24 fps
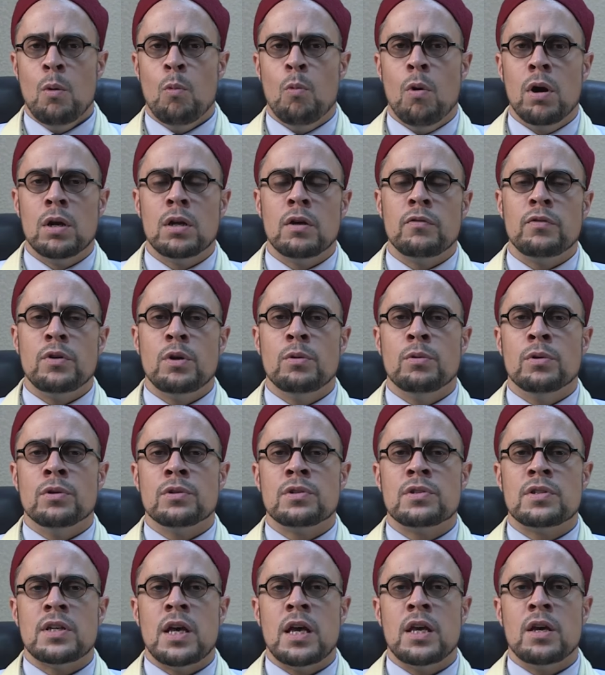one of you will
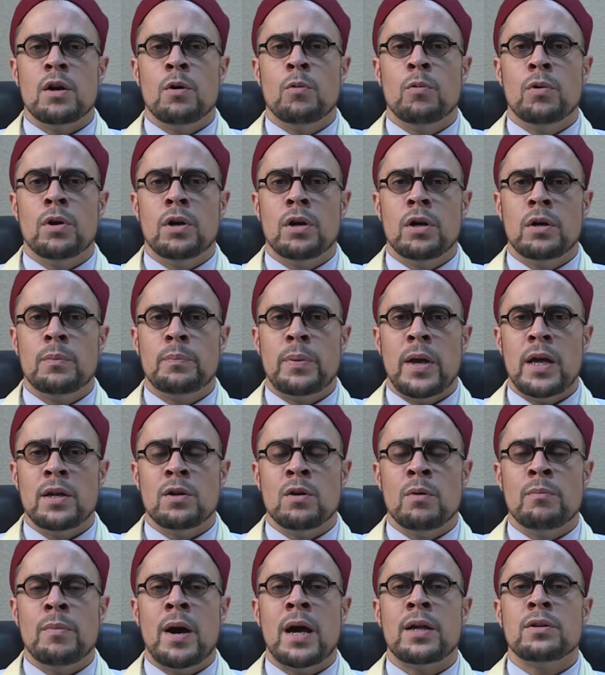say a word, pay
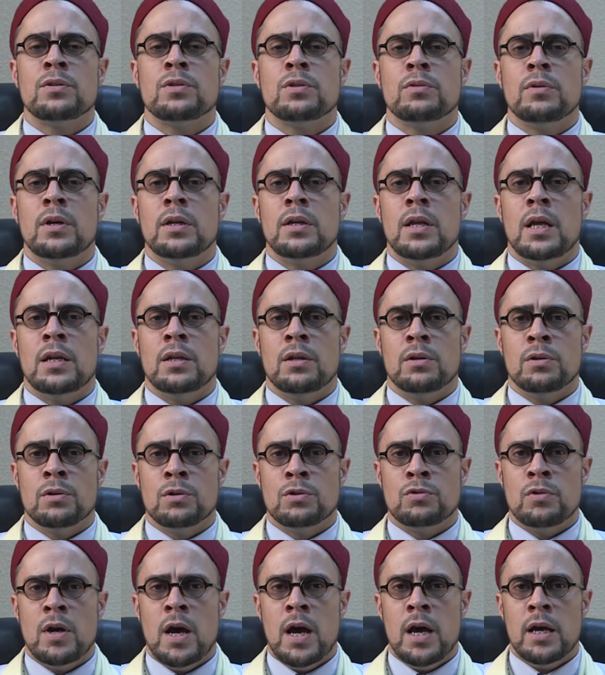no mind to it, and it'll
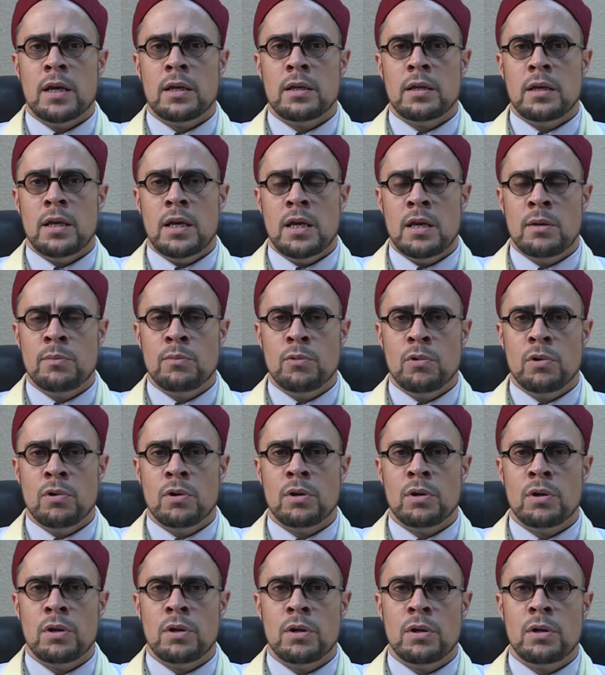drag him
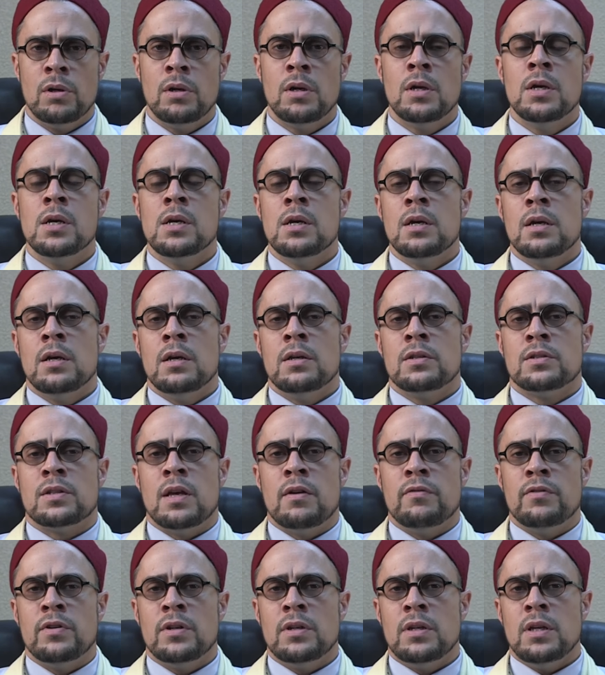or her
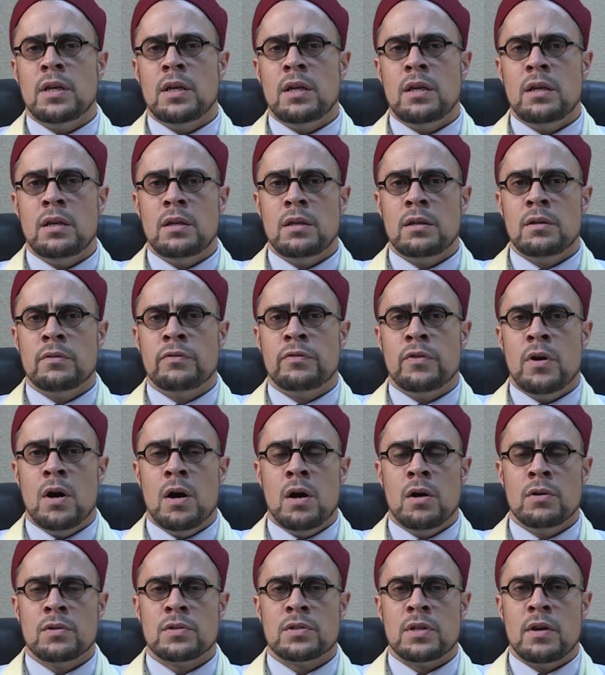70
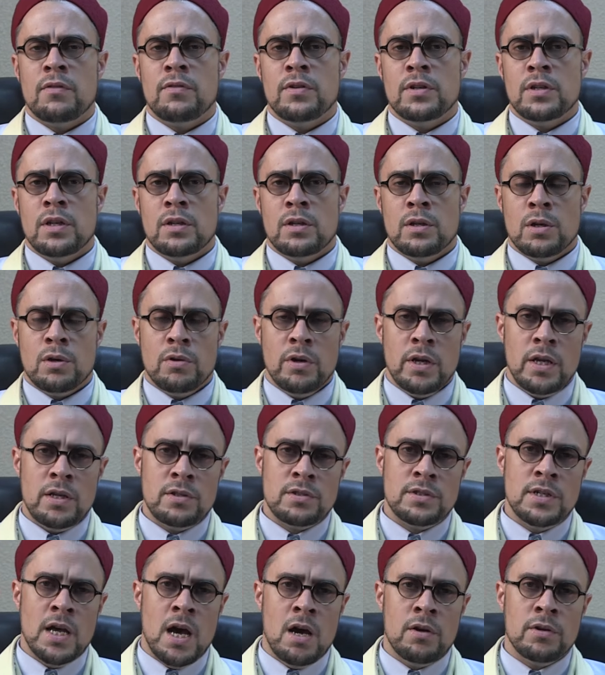degrees
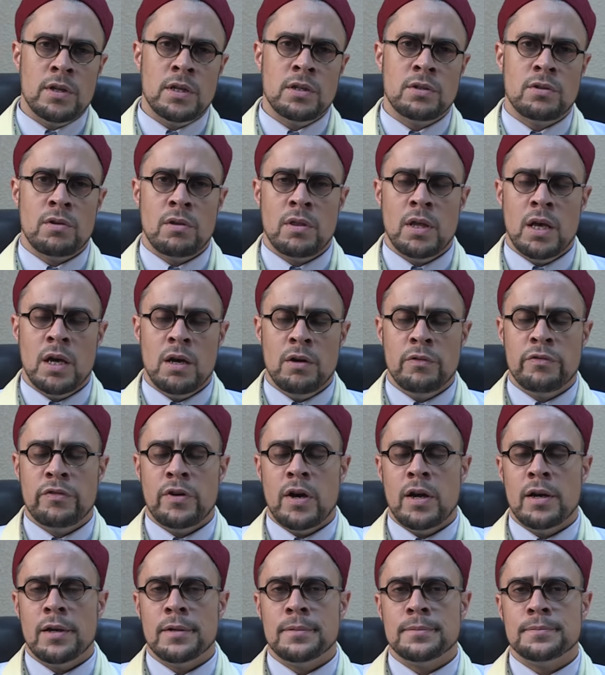down into the
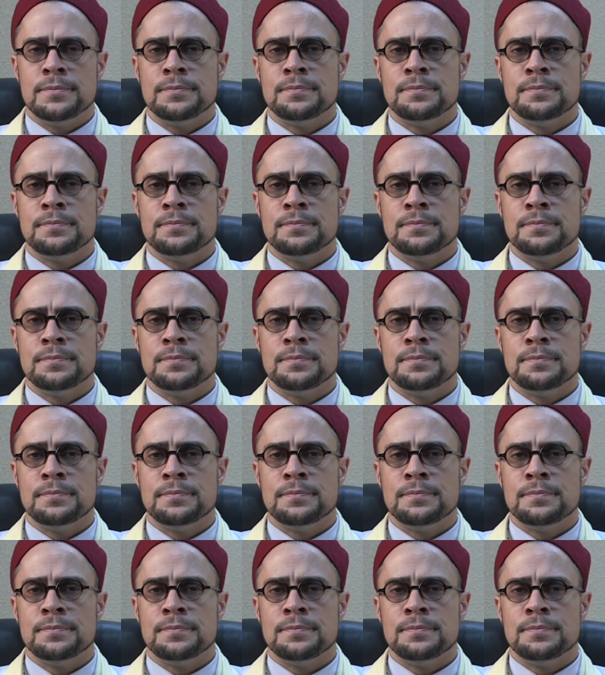hellfire.